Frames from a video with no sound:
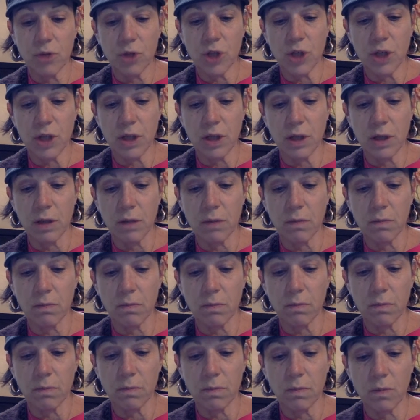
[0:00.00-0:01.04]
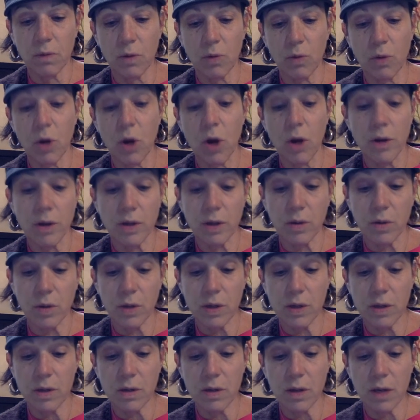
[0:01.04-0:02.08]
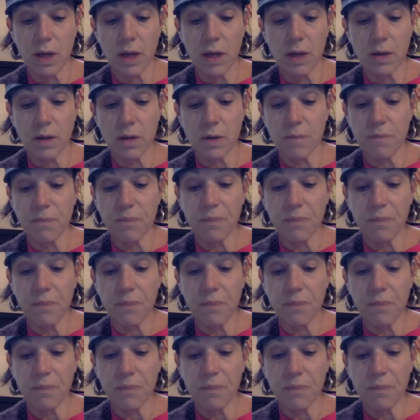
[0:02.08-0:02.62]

there were consequences, I guess.